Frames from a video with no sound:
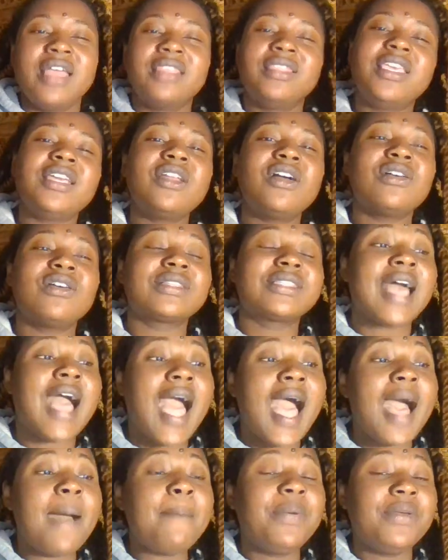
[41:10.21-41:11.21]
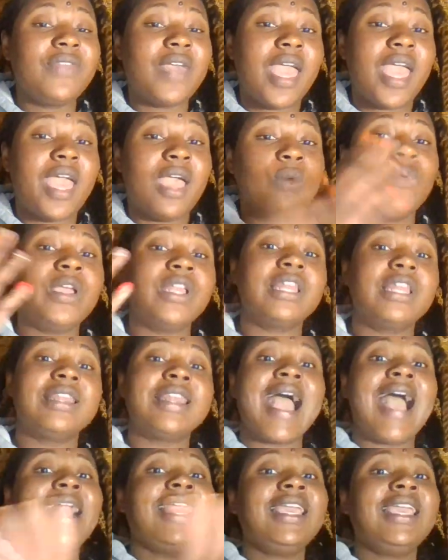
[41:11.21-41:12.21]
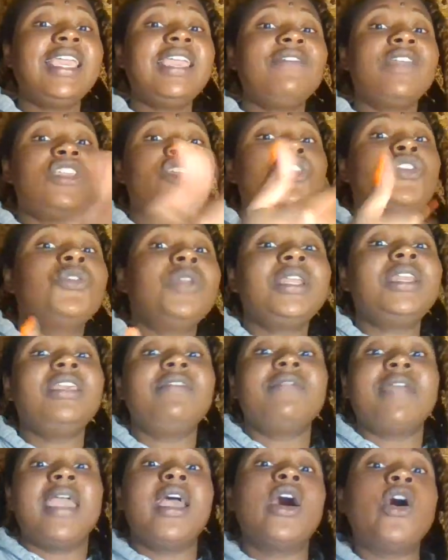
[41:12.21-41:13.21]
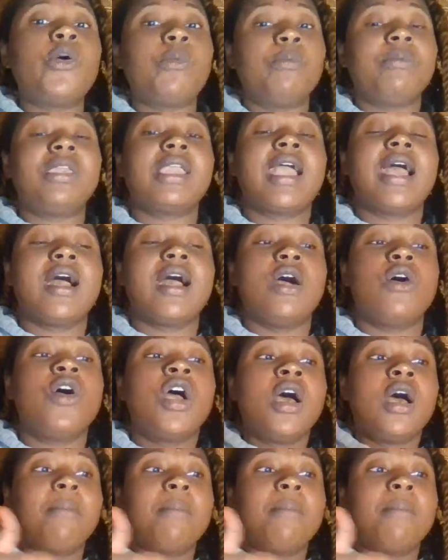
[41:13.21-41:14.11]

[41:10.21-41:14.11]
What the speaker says: Then on top of that, when not even you didn't even help me out,